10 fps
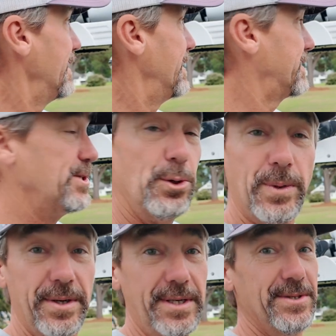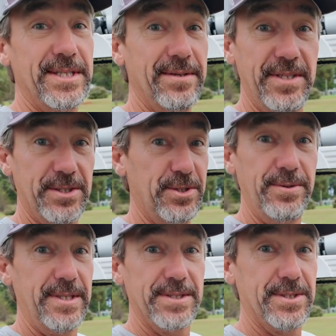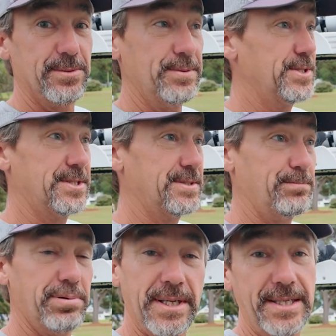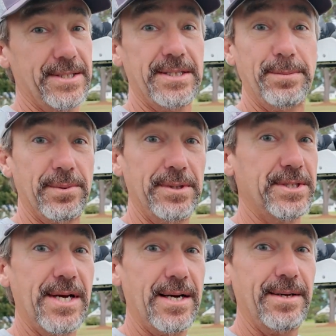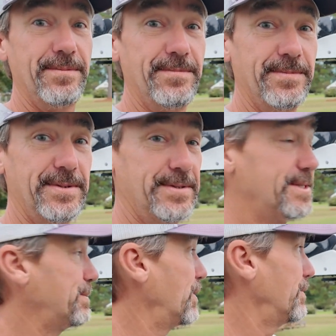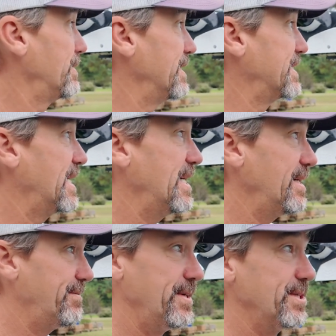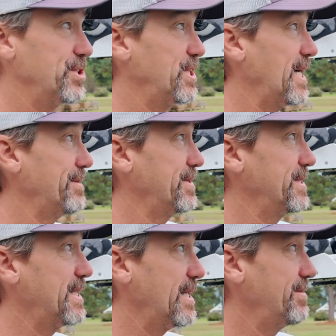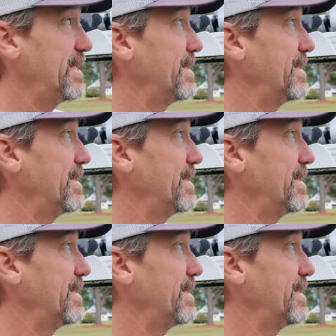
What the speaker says: It's nowhere near as heavy a duty as this one, just plain and simple. It's not. This motor is heavy. The shaft is heavy.